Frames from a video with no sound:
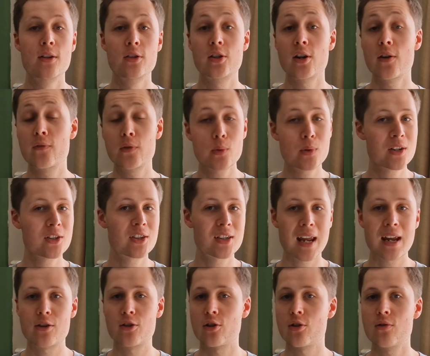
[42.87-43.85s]
So if you want to
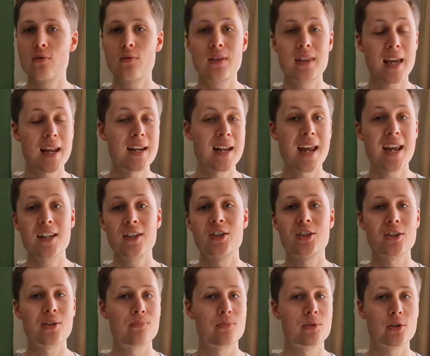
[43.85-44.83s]
stay tuned, then hit
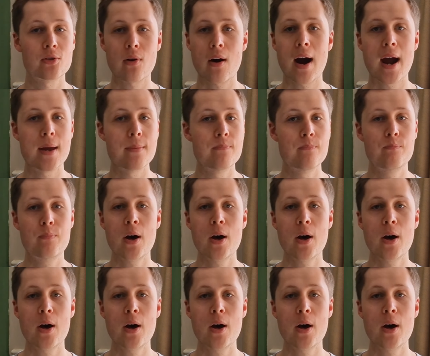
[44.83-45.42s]
subscribe.